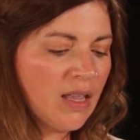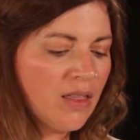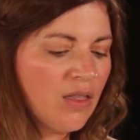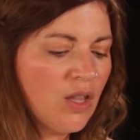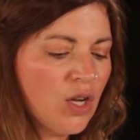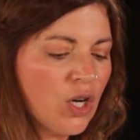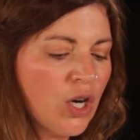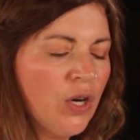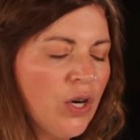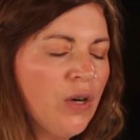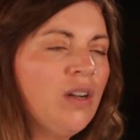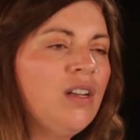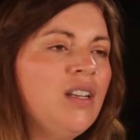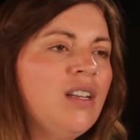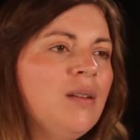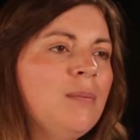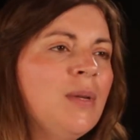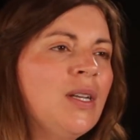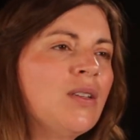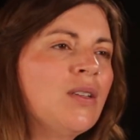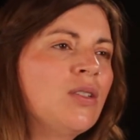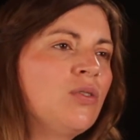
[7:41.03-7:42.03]
The current
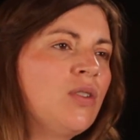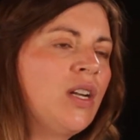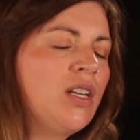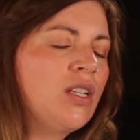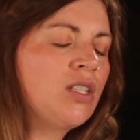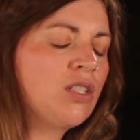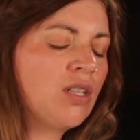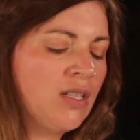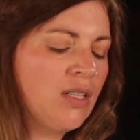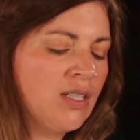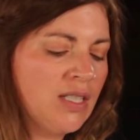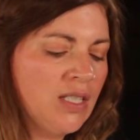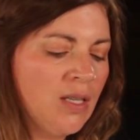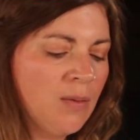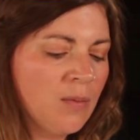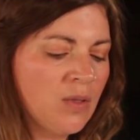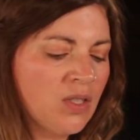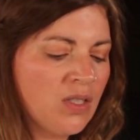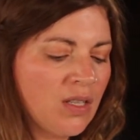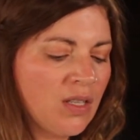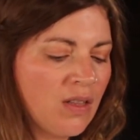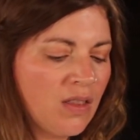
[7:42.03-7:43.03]
administration
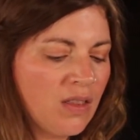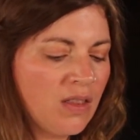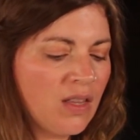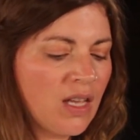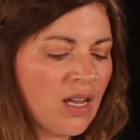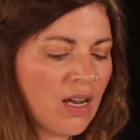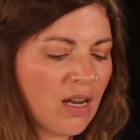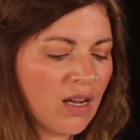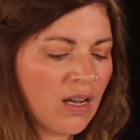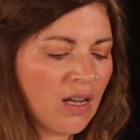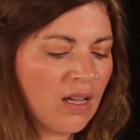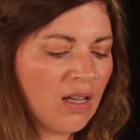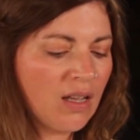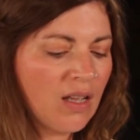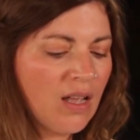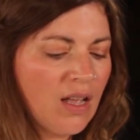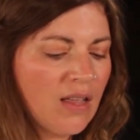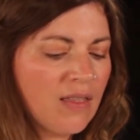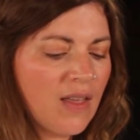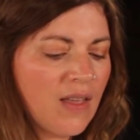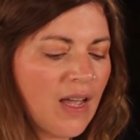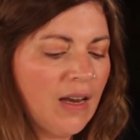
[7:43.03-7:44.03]
seems to think
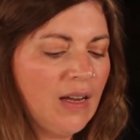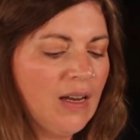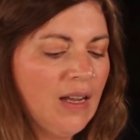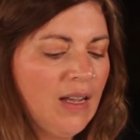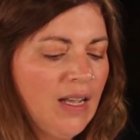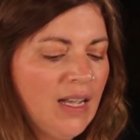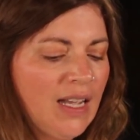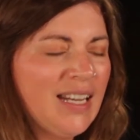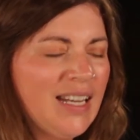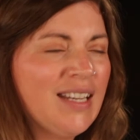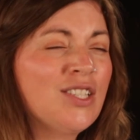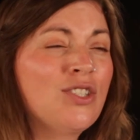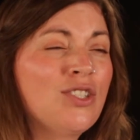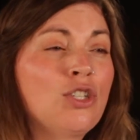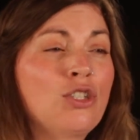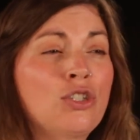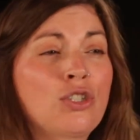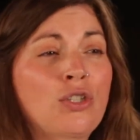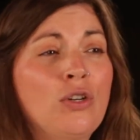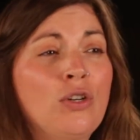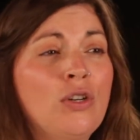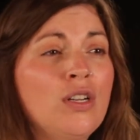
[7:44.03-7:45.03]
that it is
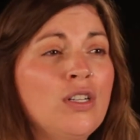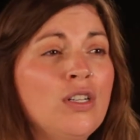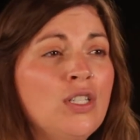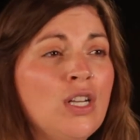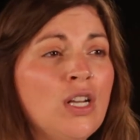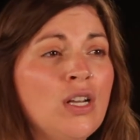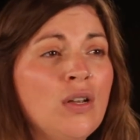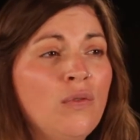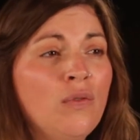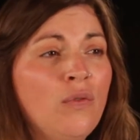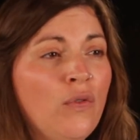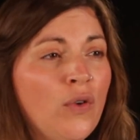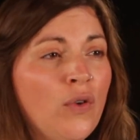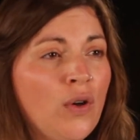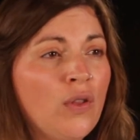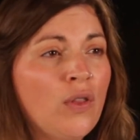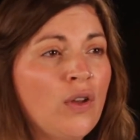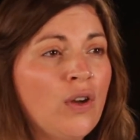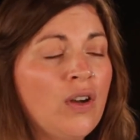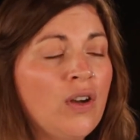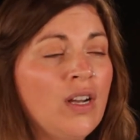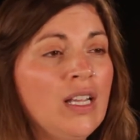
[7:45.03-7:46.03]
discouraging
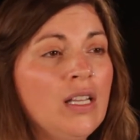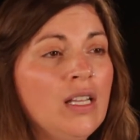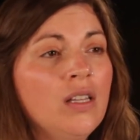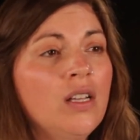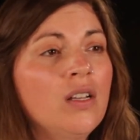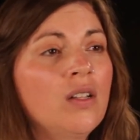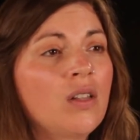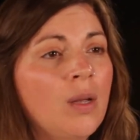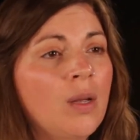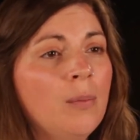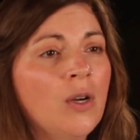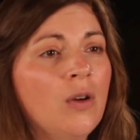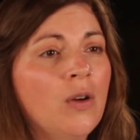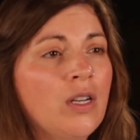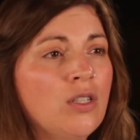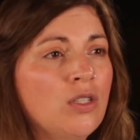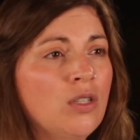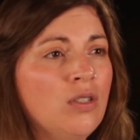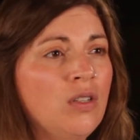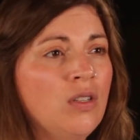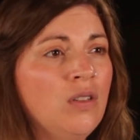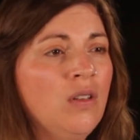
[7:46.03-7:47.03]
further illegal
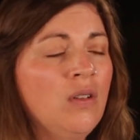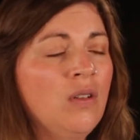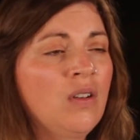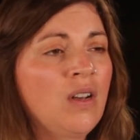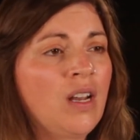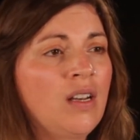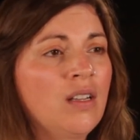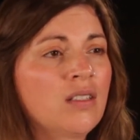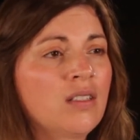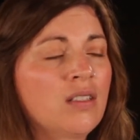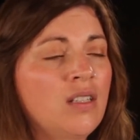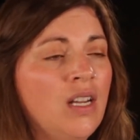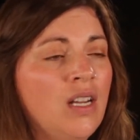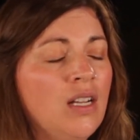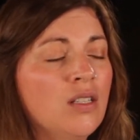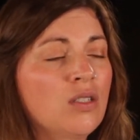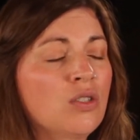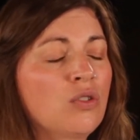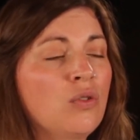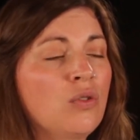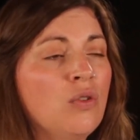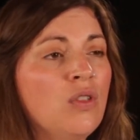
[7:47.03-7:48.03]
immigration to the United
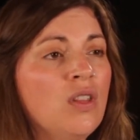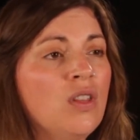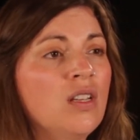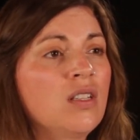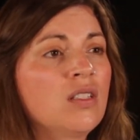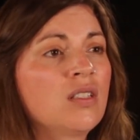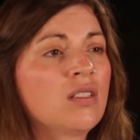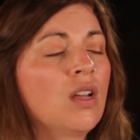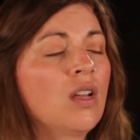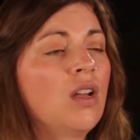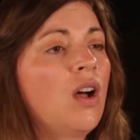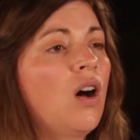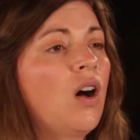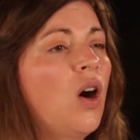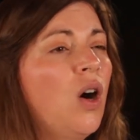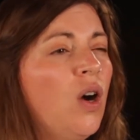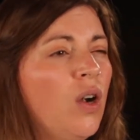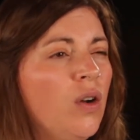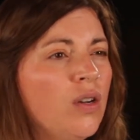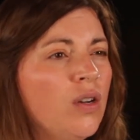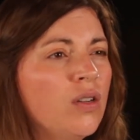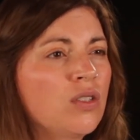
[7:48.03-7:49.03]
States through these
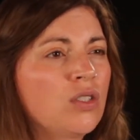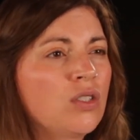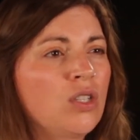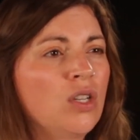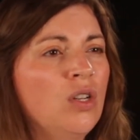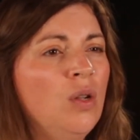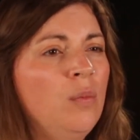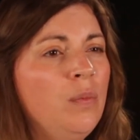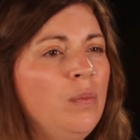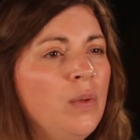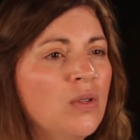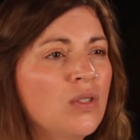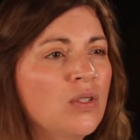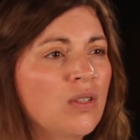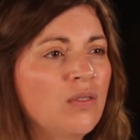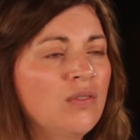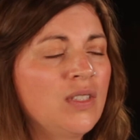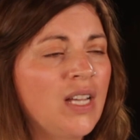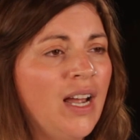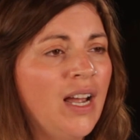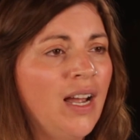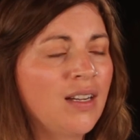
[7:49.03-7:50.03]
harsh and
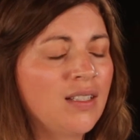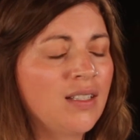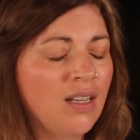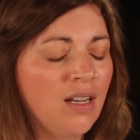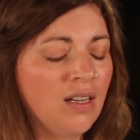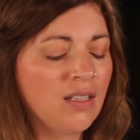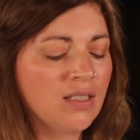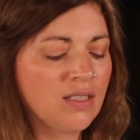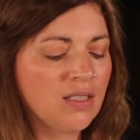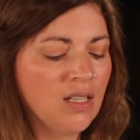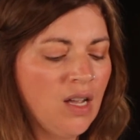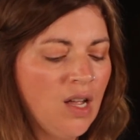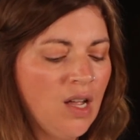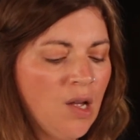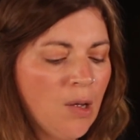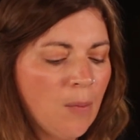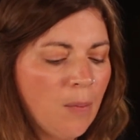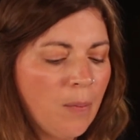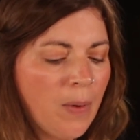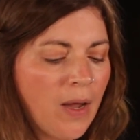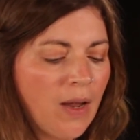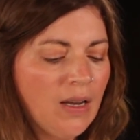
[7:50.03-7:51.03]
abusive tactics,
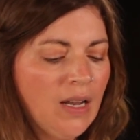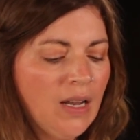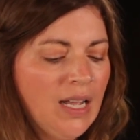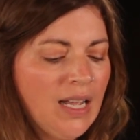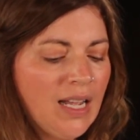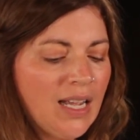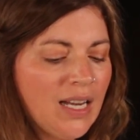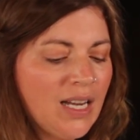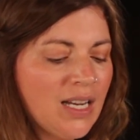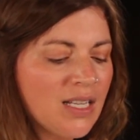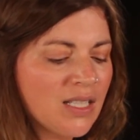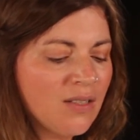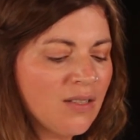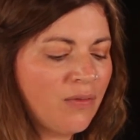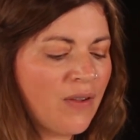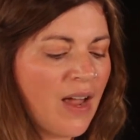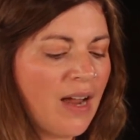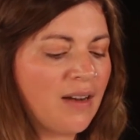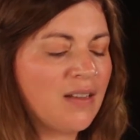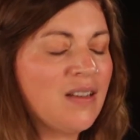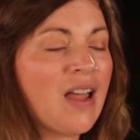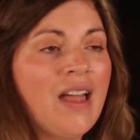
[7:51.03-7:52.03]
but it is in
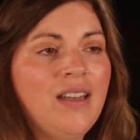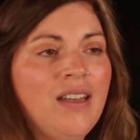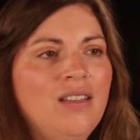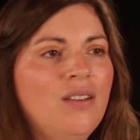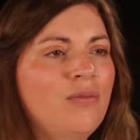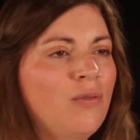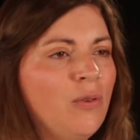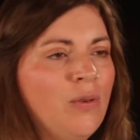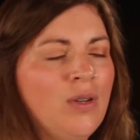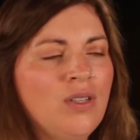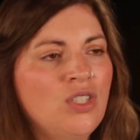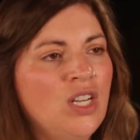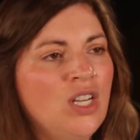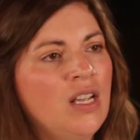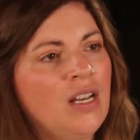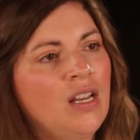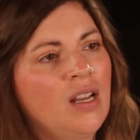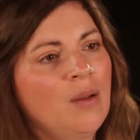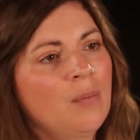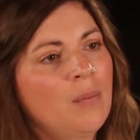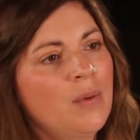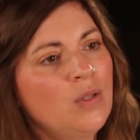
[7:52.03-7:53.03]
fact not
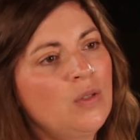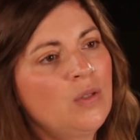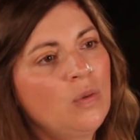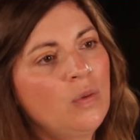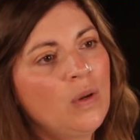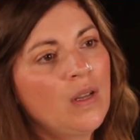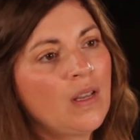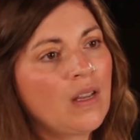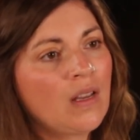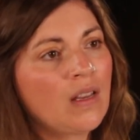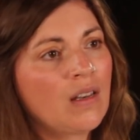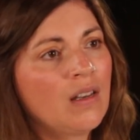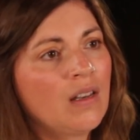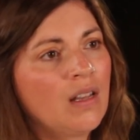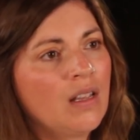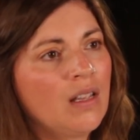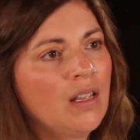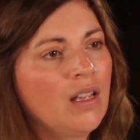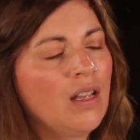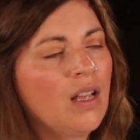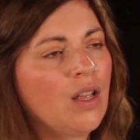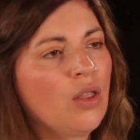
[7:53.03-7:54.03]
differentiating between
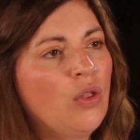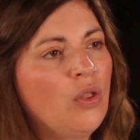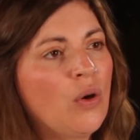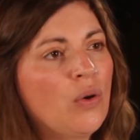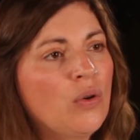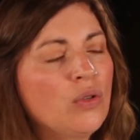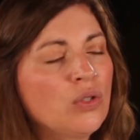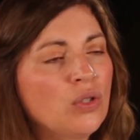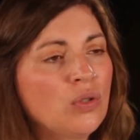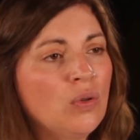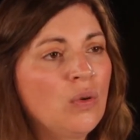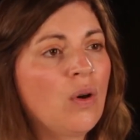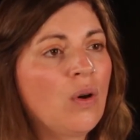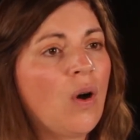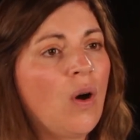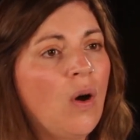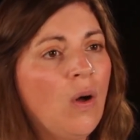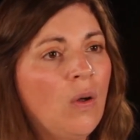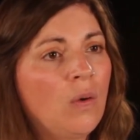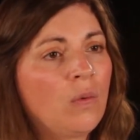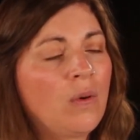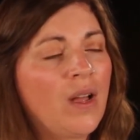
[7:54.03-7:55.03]
those who are
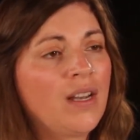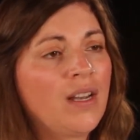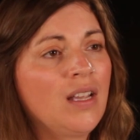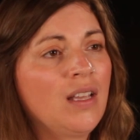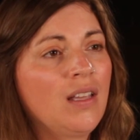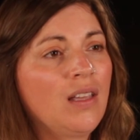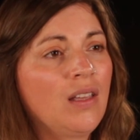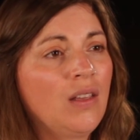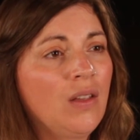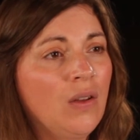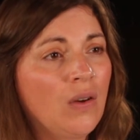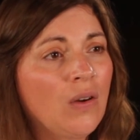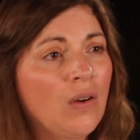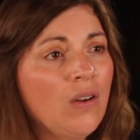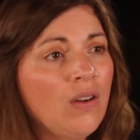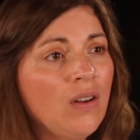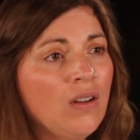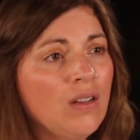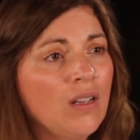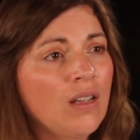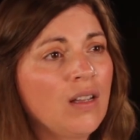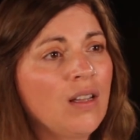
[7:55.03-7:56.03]
already
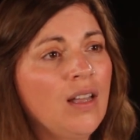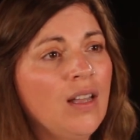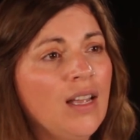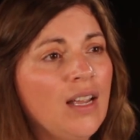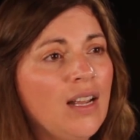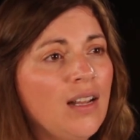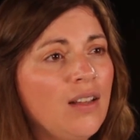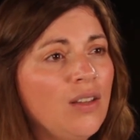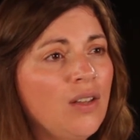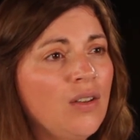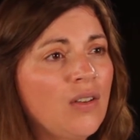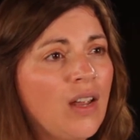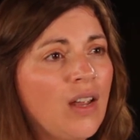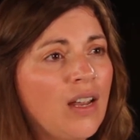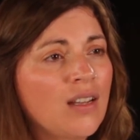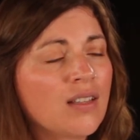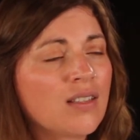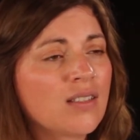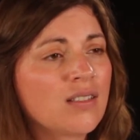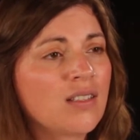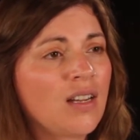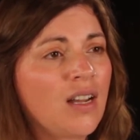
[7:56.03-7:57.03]
here in the
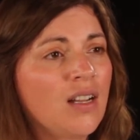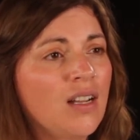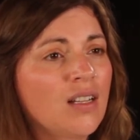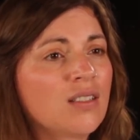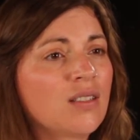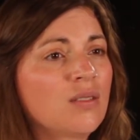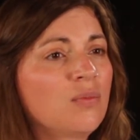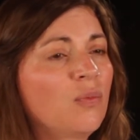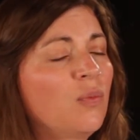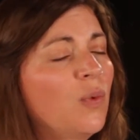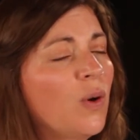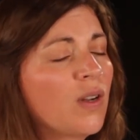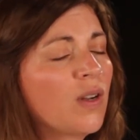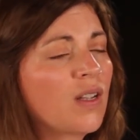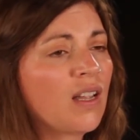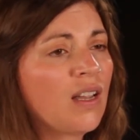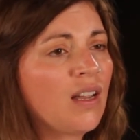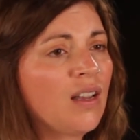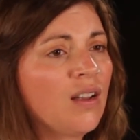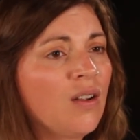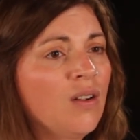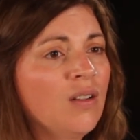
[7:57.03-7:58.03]
United States
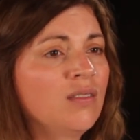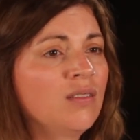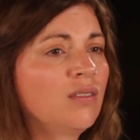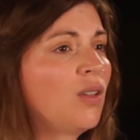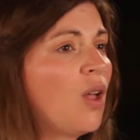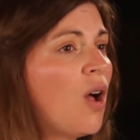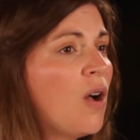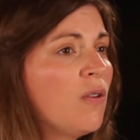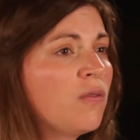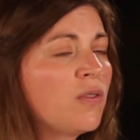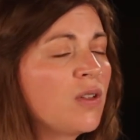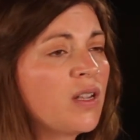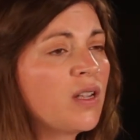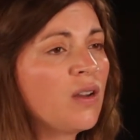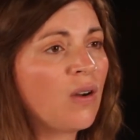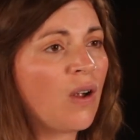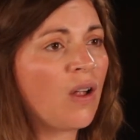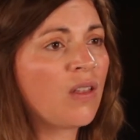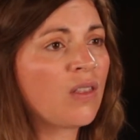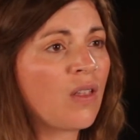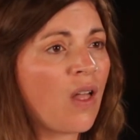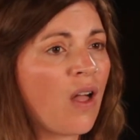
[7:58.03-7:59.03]
working lawfully or
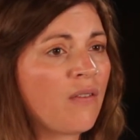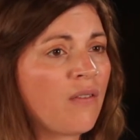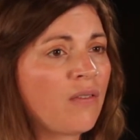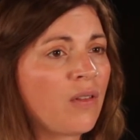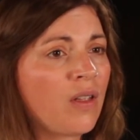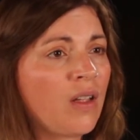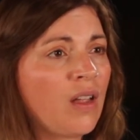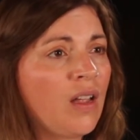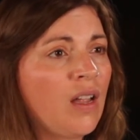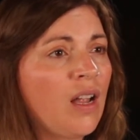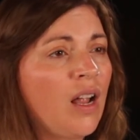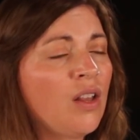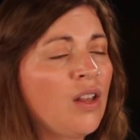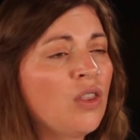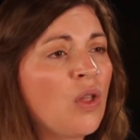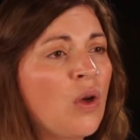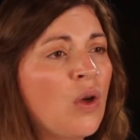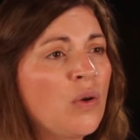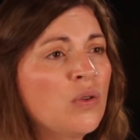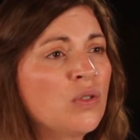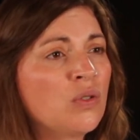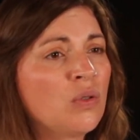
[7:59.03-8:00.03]
unlawfully and
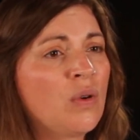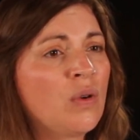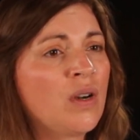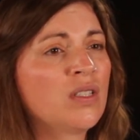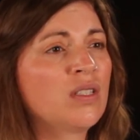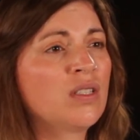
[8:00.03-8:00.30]
those who are